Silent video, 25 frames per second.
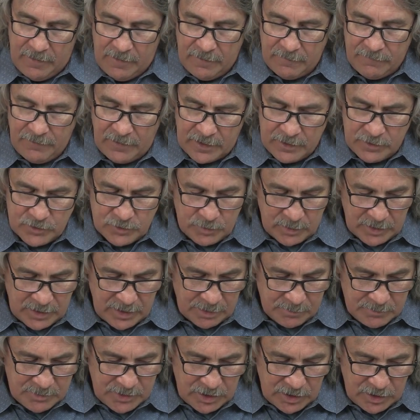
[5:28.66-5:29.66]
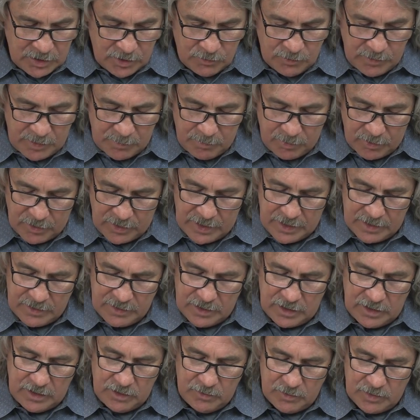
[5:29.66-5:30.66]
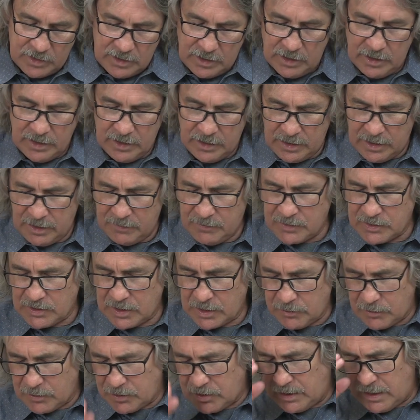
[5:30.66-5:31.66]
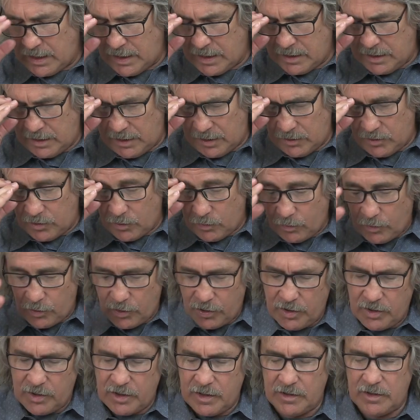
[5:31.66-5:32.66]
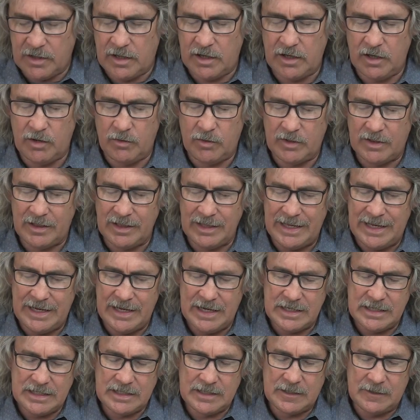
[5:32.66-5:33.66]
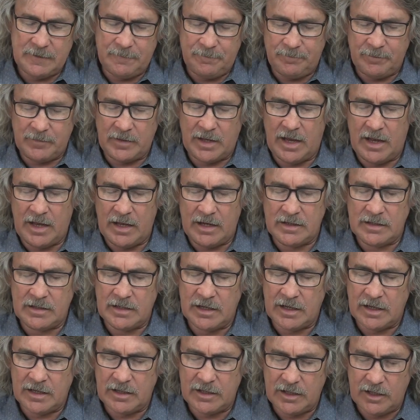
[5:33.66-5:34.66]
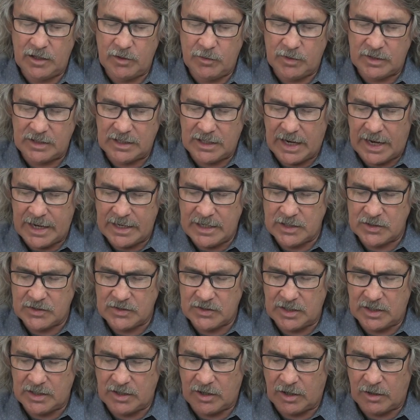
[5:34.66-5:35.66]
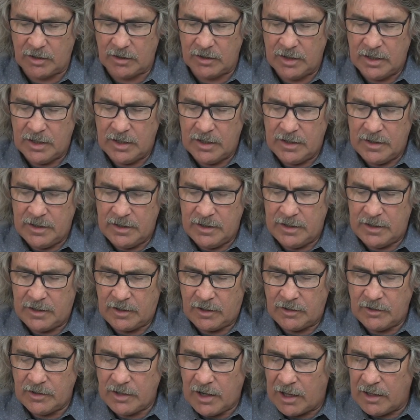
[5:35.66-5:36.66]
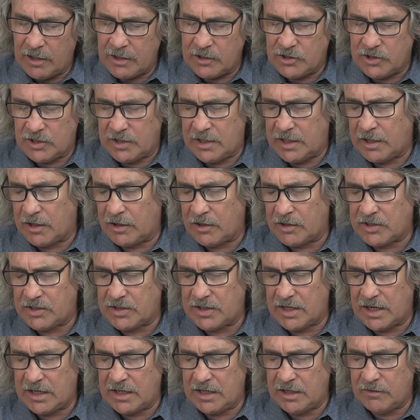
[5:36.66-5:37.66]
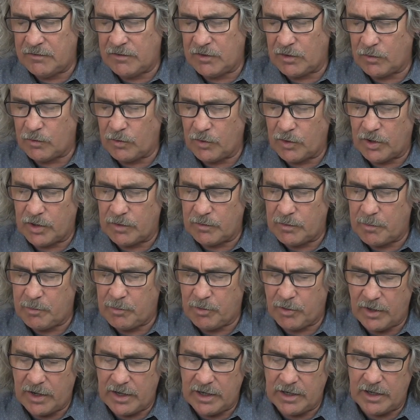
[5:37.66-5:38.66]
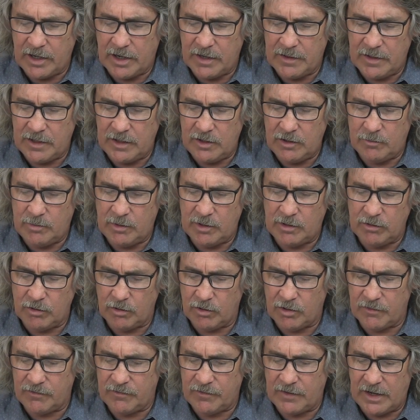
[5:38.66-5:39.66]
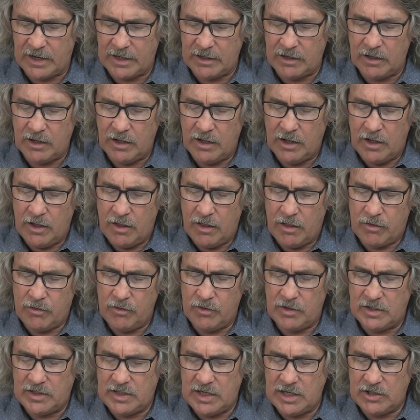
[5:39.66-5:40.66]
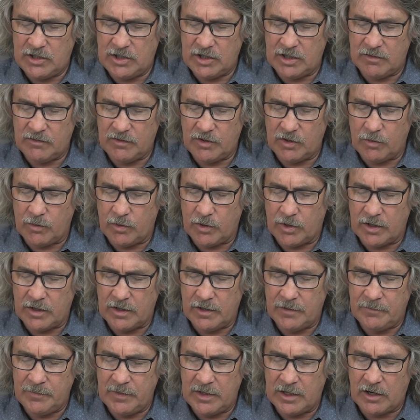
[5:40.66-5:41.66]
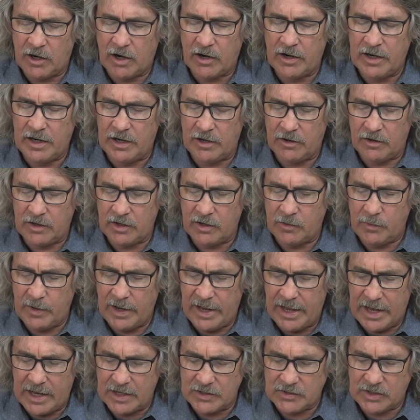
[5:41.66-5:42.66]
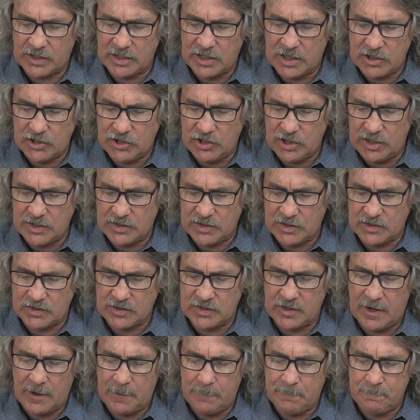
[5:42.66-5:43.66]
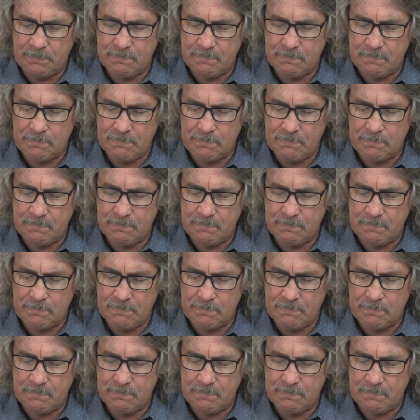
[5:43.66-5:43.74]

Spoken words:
Father, as we come to you, we pray that you would give us understanding in your word, and that you would lead us, and that you would guide us in our knowledge and in our study of your word. We pray, God, that you'd be glorified through the teaching of your word in our hearing. We ask it in Jesus' name.